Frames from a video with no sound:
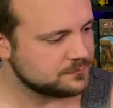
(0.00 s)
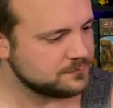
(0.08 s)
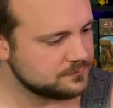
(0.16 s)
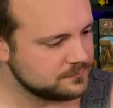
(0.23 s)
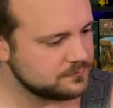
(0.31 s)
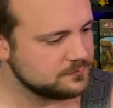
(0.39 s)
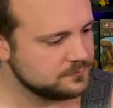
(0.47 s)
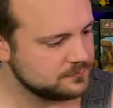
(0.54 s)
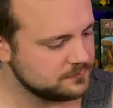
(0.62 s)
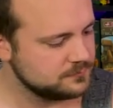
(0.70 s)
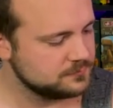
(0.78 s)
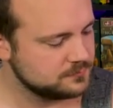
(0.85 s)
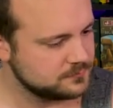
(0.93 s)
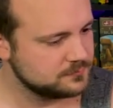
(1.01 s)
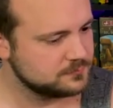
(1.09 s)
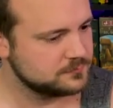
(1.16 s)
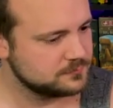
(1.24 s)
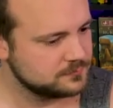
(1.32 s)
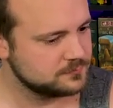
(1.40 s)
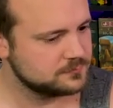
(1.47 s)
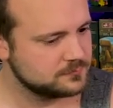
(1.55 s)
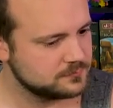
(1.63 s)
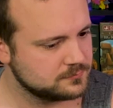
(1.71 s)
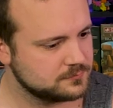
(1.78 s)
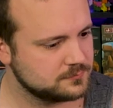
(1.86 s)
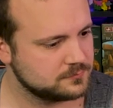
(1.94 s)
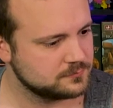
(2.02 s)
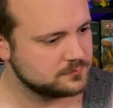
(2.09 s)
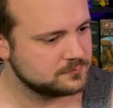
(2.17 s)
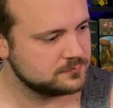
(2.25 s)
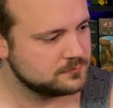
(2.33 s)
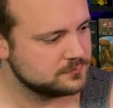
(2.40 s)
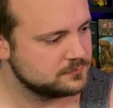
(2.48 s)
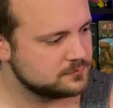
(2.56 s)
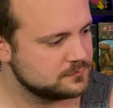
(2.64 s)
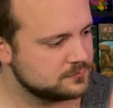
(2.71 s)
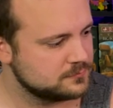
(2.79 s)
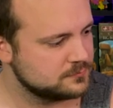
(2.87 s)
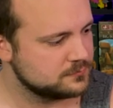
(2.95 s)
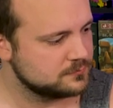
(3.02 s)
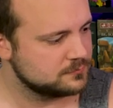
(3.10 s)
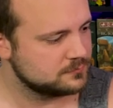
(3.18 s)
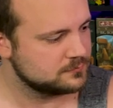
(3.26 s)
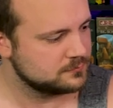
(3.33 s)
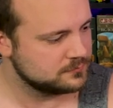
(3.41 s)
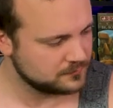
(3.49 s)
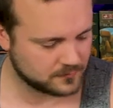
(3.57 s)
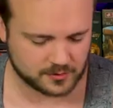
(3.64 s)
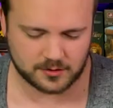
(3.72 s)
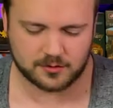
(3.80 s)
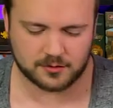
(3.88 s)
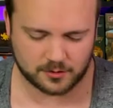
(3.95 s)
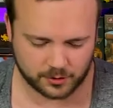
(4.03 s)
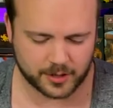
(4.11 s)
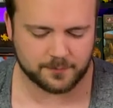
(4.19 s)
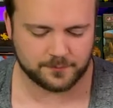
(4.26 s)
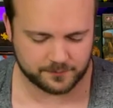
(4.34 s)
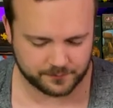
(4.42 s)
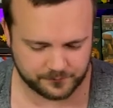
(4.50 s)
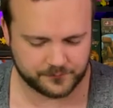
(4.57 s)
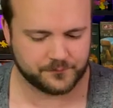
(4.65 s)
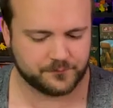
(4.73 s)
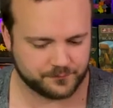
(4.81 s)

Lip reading: (not speaking)